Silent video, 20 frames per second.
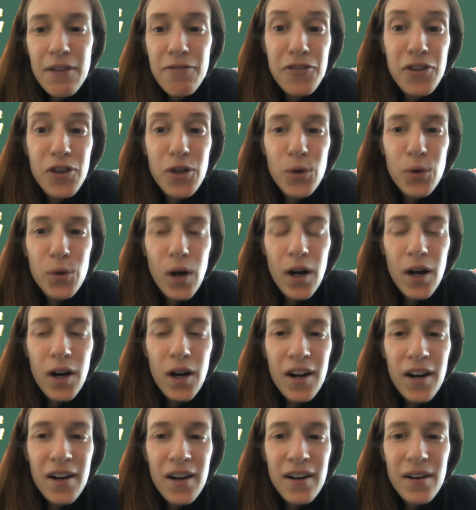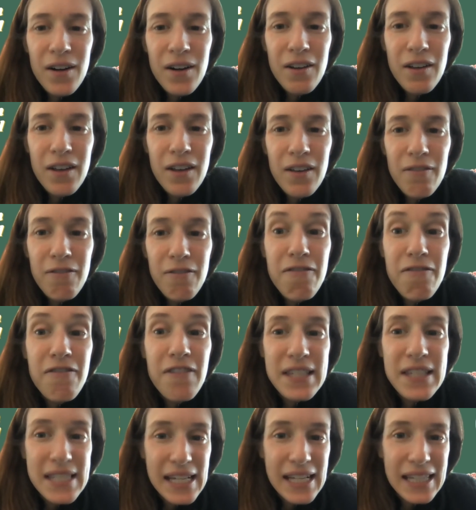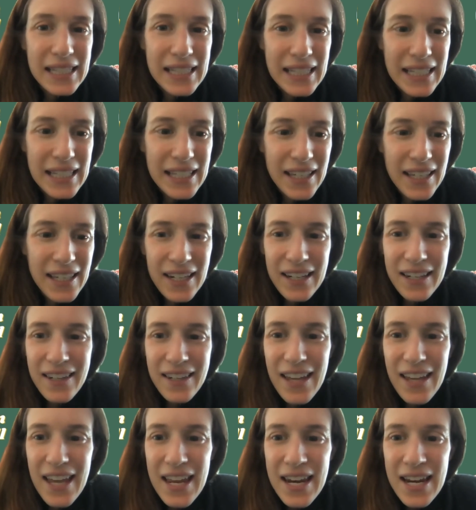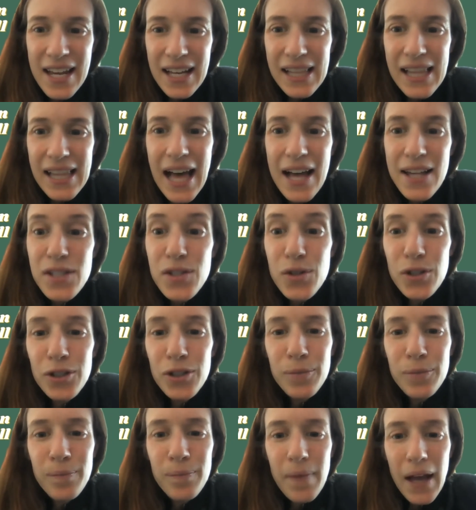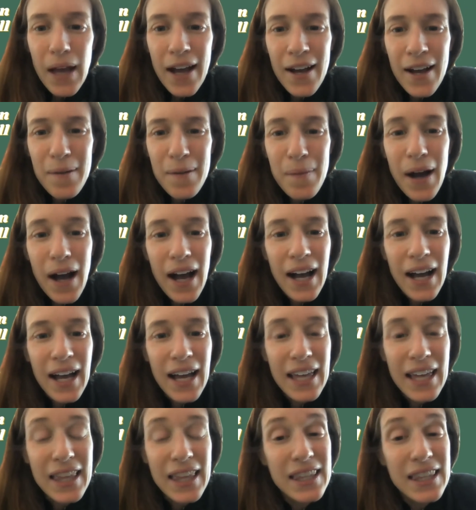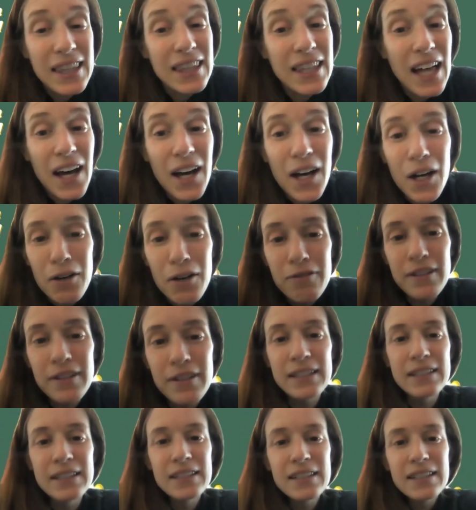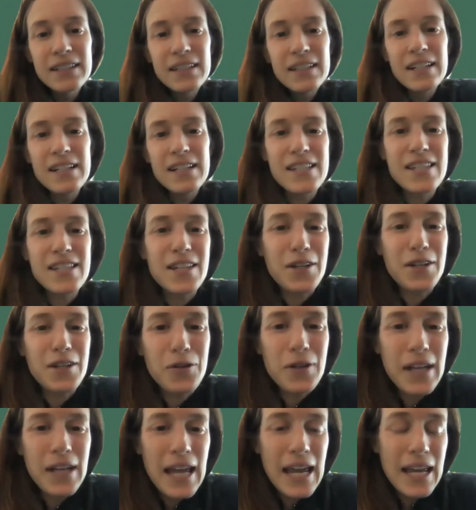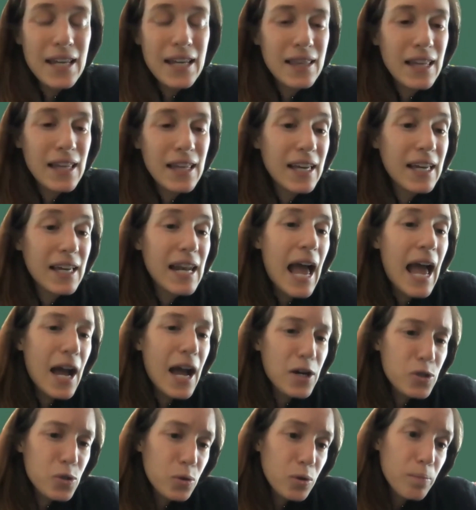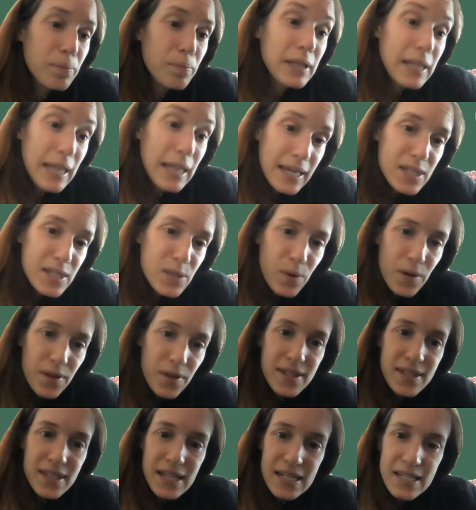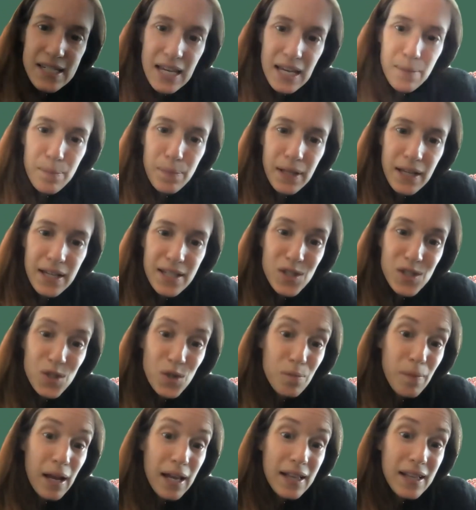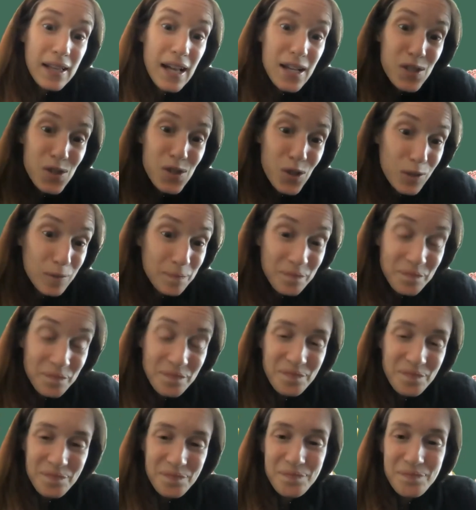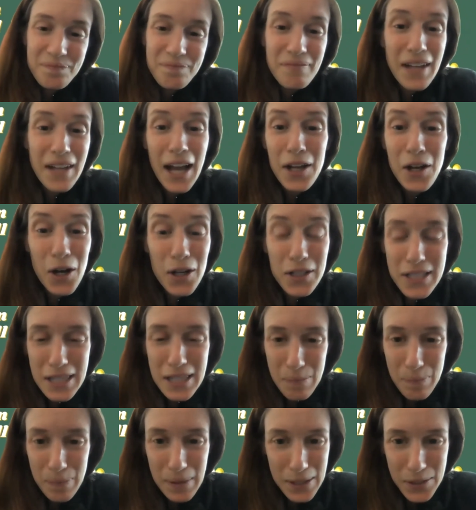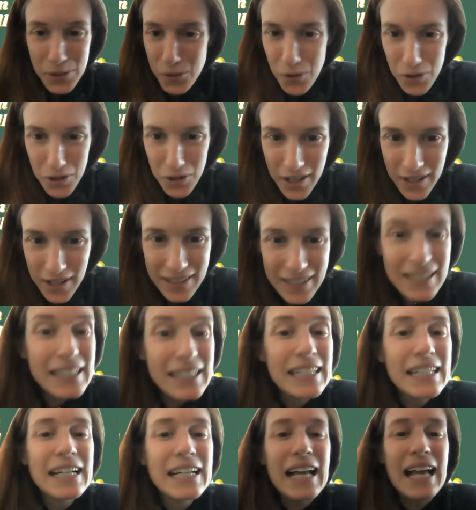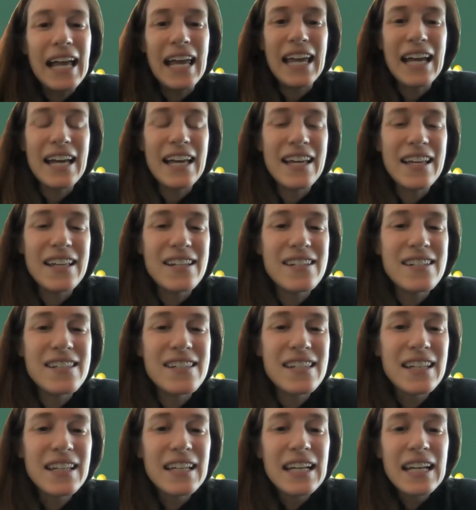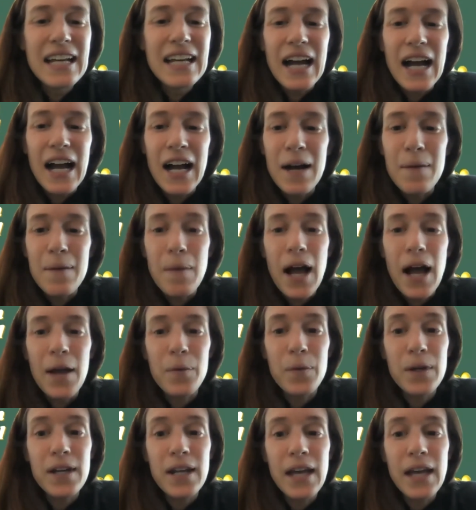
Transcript: you are physically in a classroom, I love to create like an actual place where this can take place. So in my classroom, I called it the Peace Corner. And I would